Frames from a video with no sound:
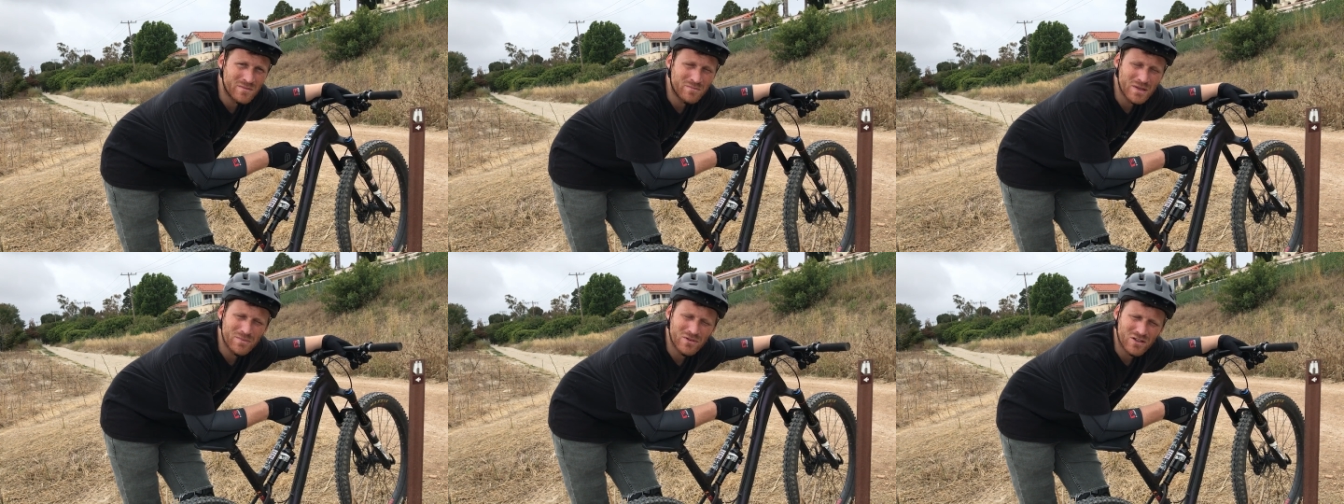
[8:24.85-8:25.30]

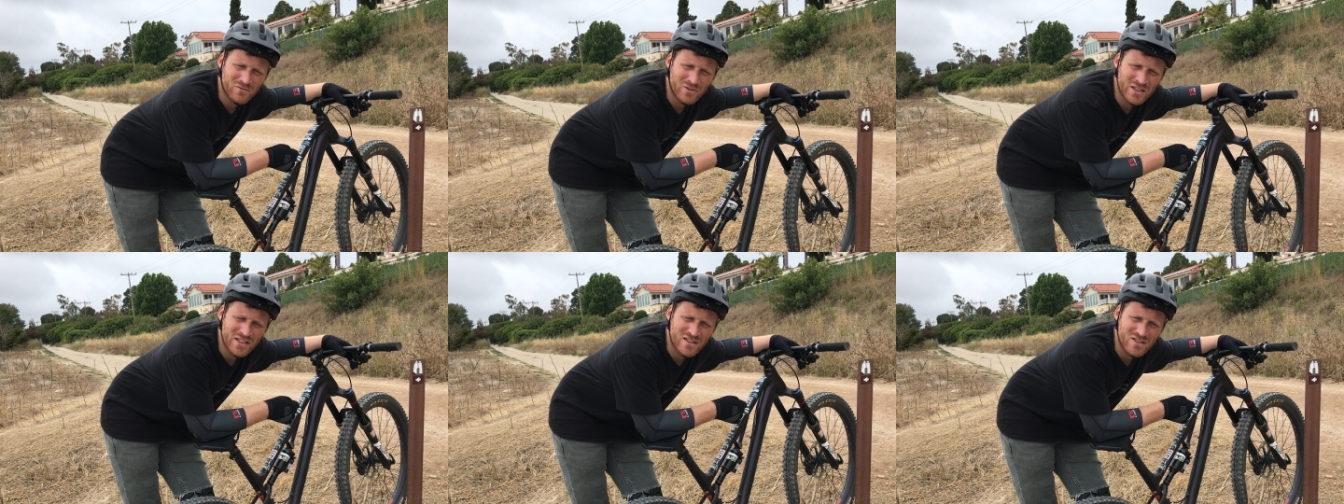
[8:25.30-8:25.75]
People aren't
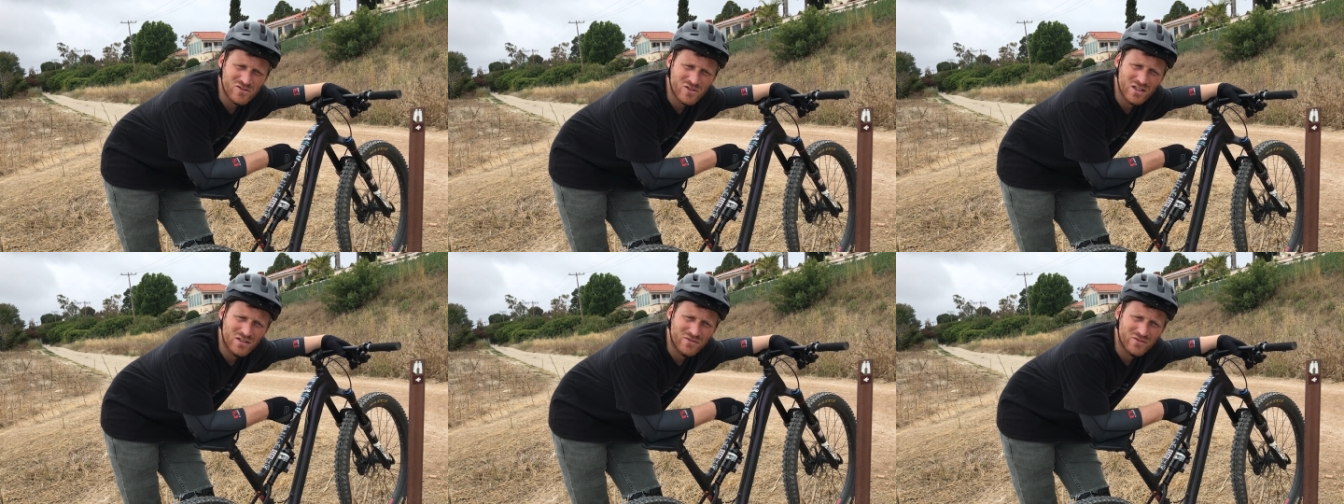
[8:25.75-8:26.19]
reading the
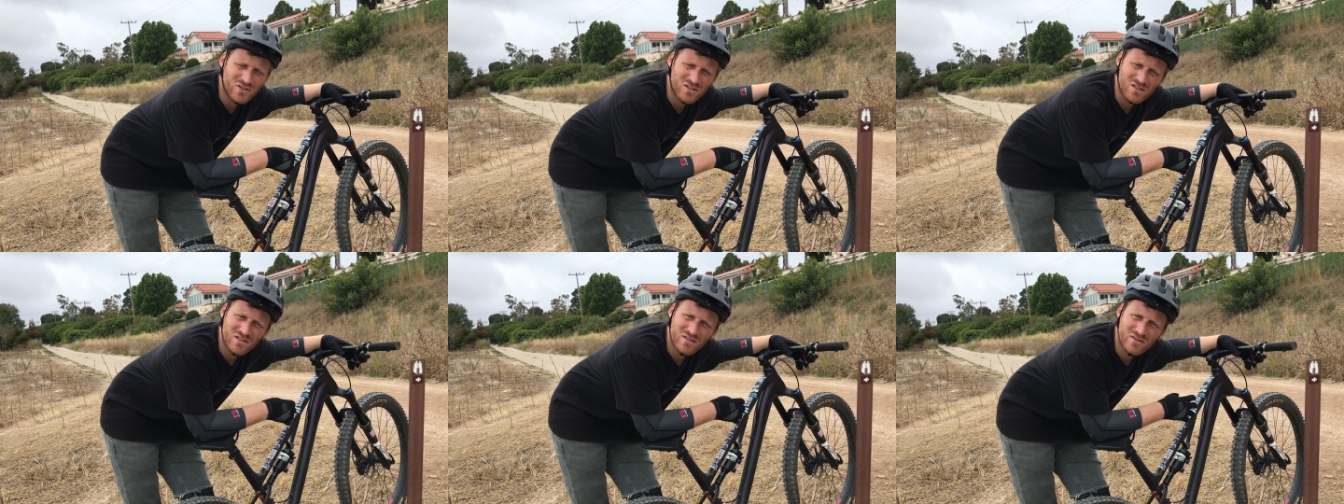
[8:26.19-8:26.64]
trail
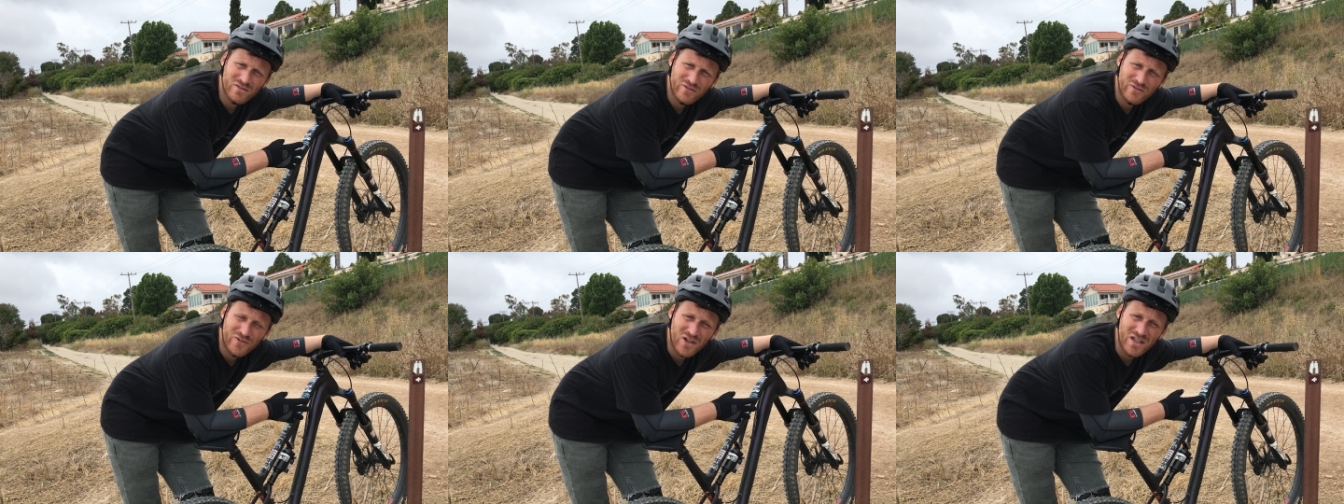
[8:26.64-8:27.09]
for
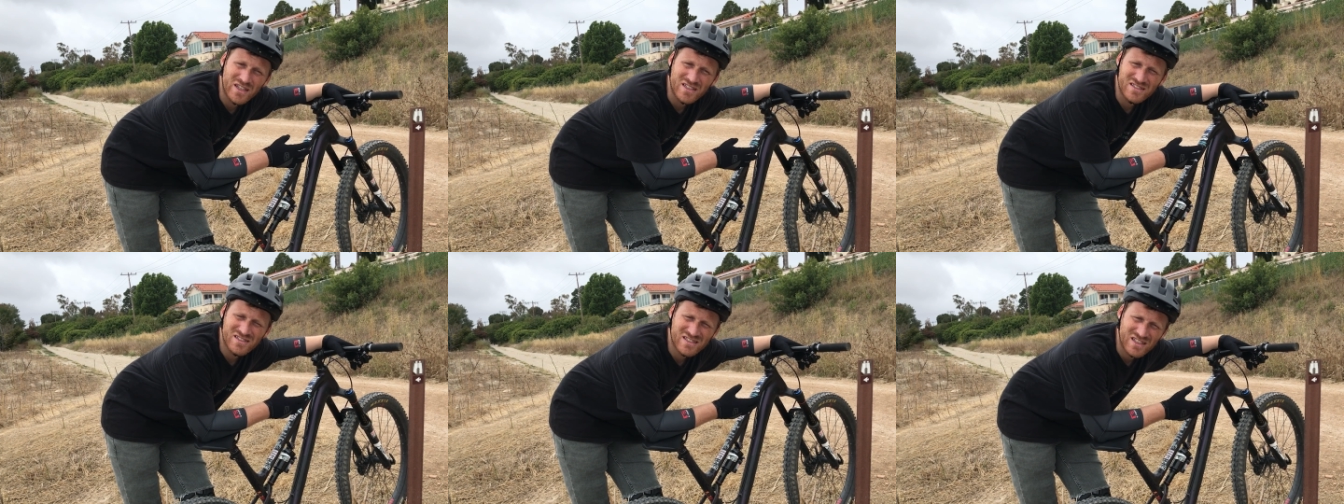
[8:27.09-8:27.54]
fun
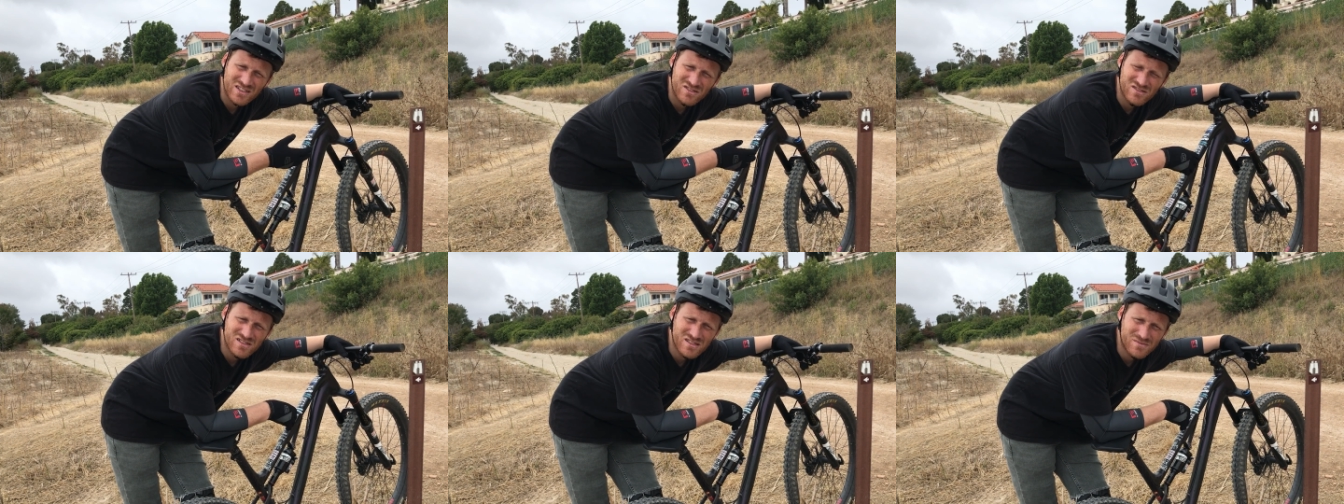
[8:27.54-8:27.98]
and
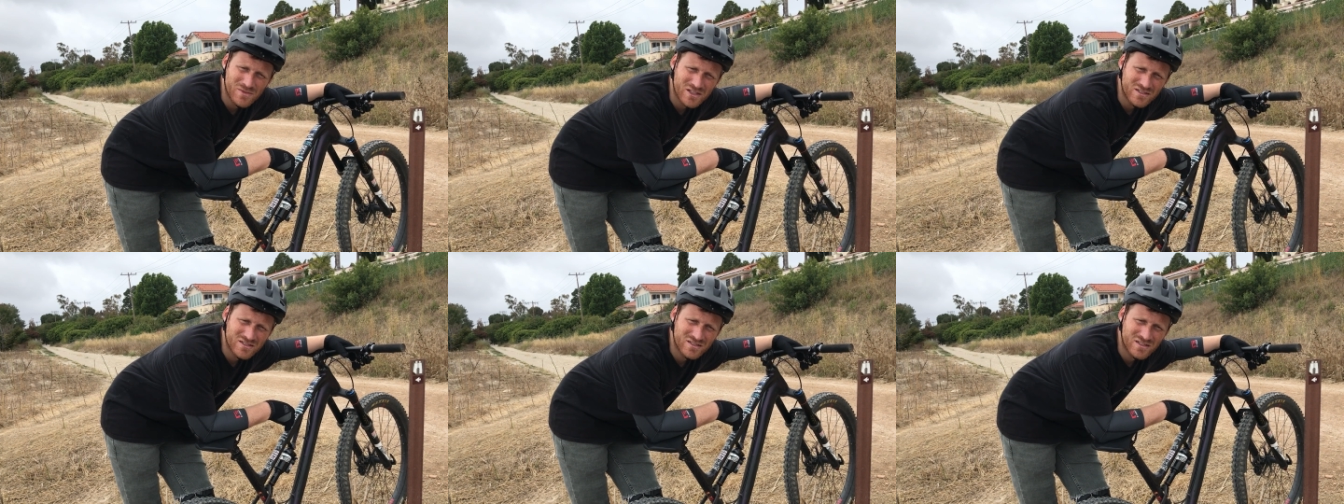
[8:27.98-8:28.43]
skills as
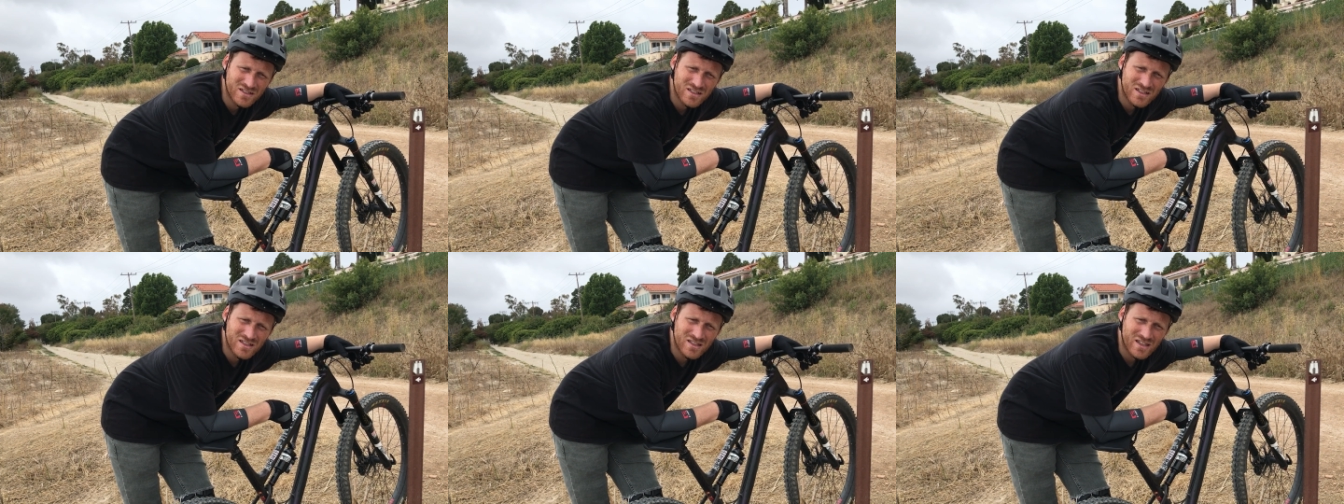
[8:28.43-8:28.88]
much,
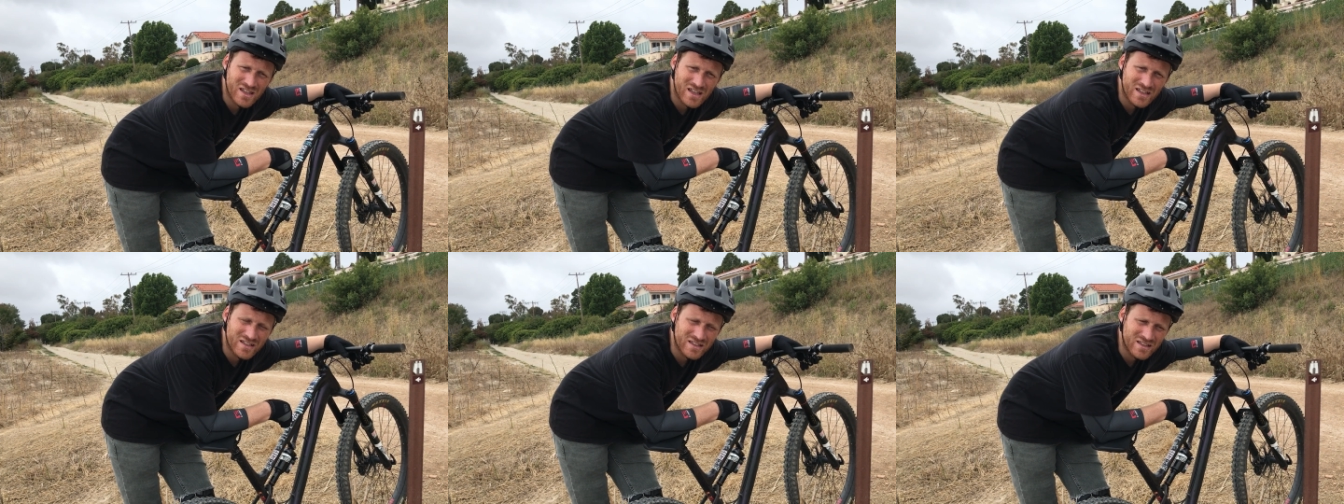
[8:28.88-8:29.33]

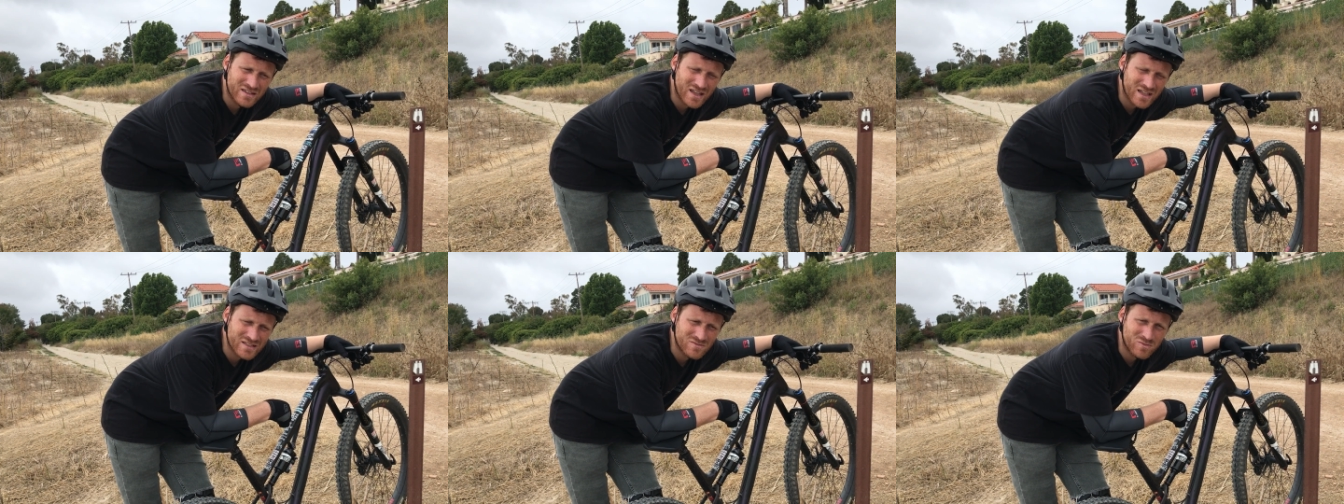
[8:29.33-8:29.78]
and
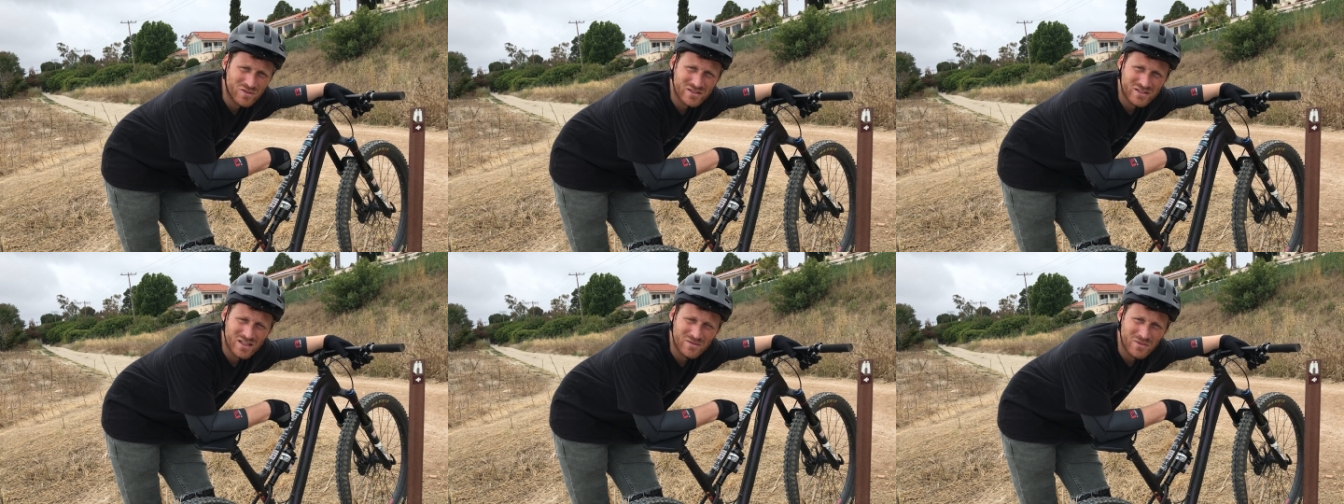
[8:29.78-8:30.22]
that's
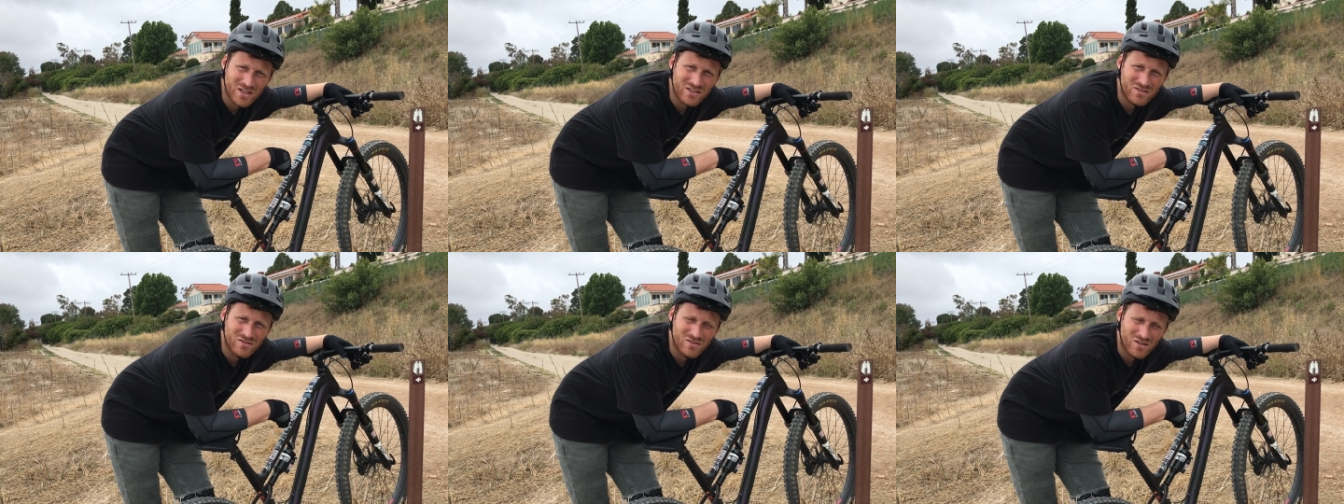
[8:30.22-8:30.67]
what's going to make
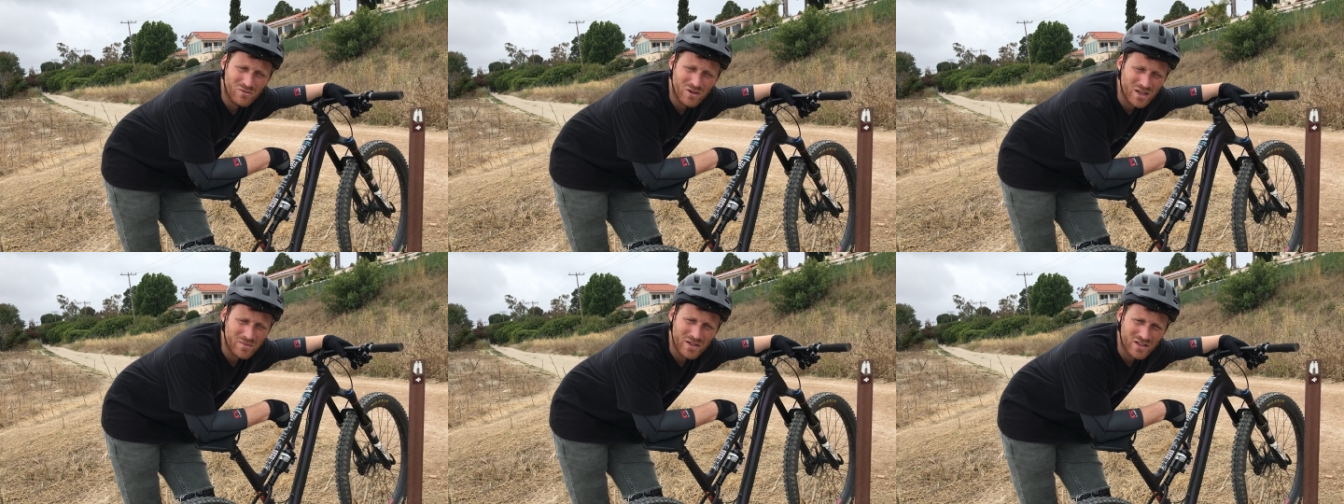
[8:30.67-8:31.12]
you a
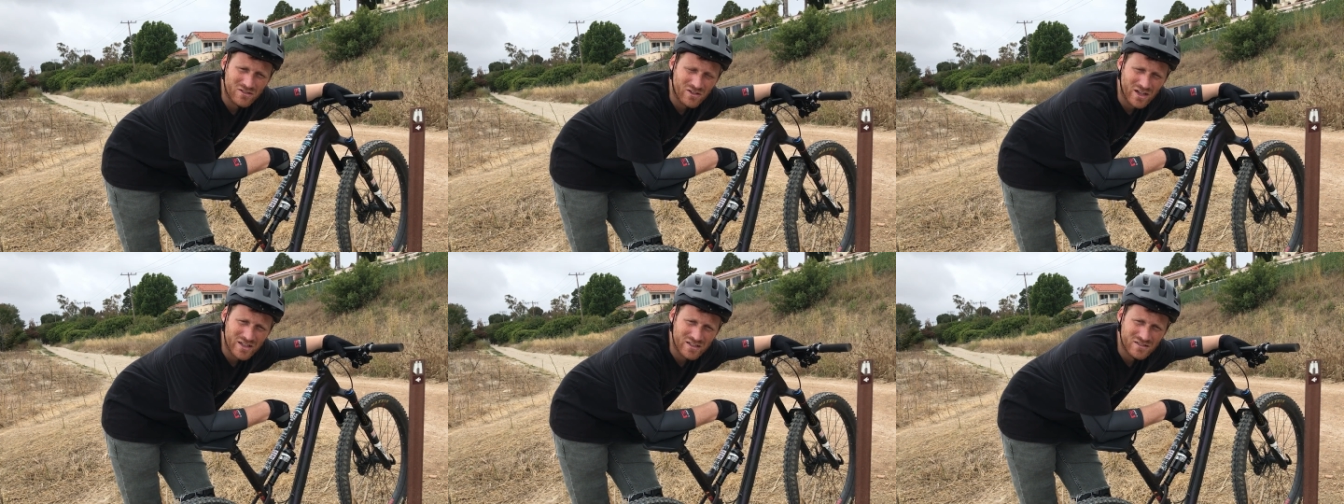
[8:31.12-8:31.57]
way better
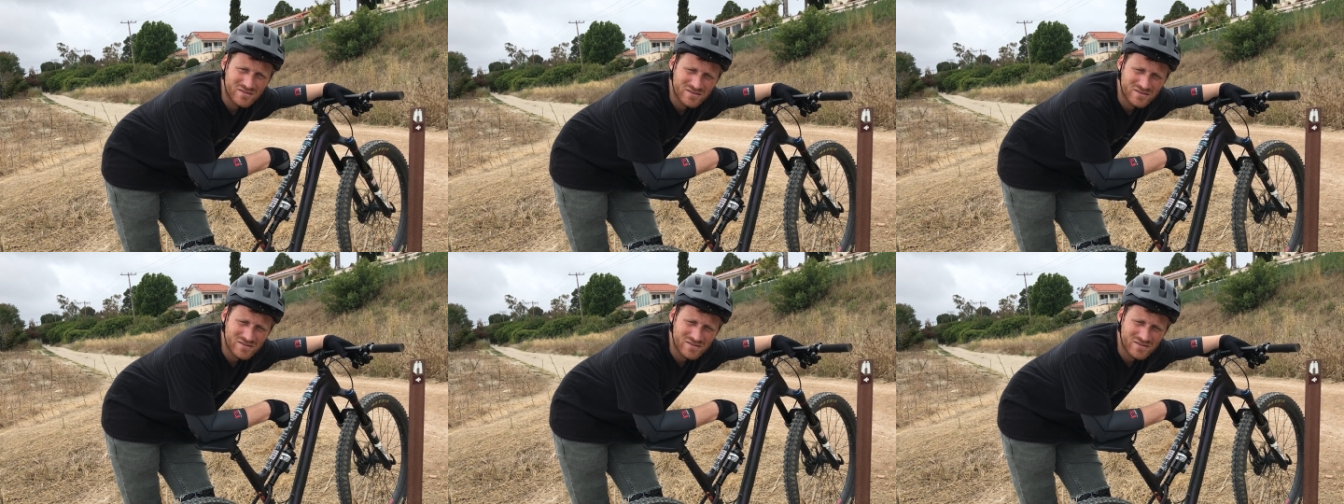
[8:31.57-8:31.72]
rider.